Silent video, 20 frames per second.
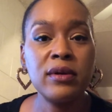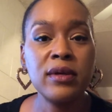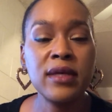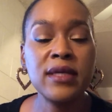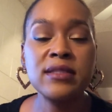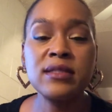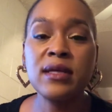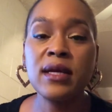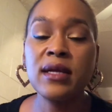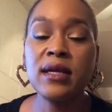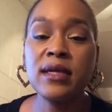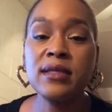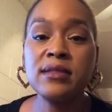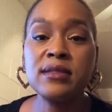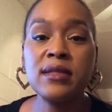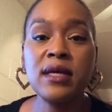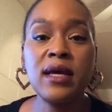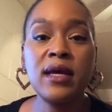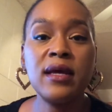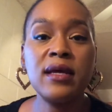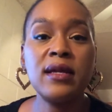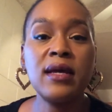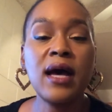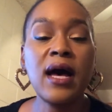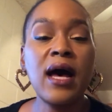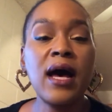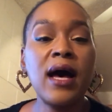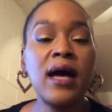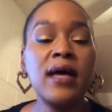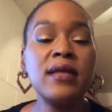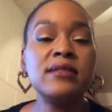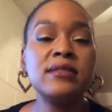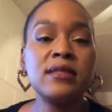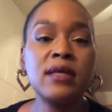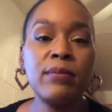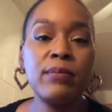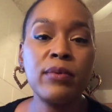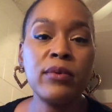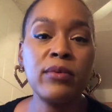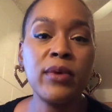Because like I said, I
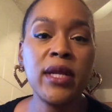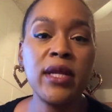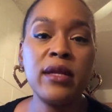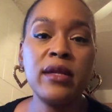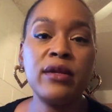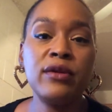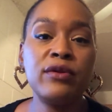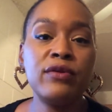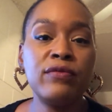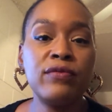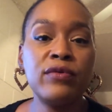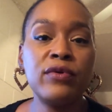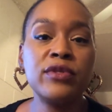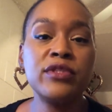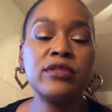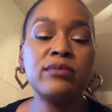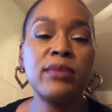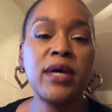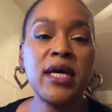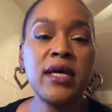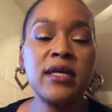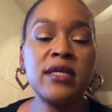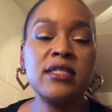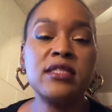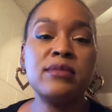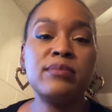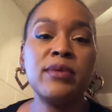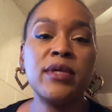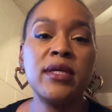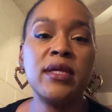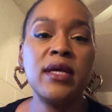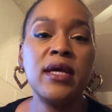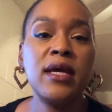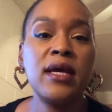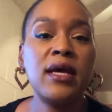separated and divorced my husband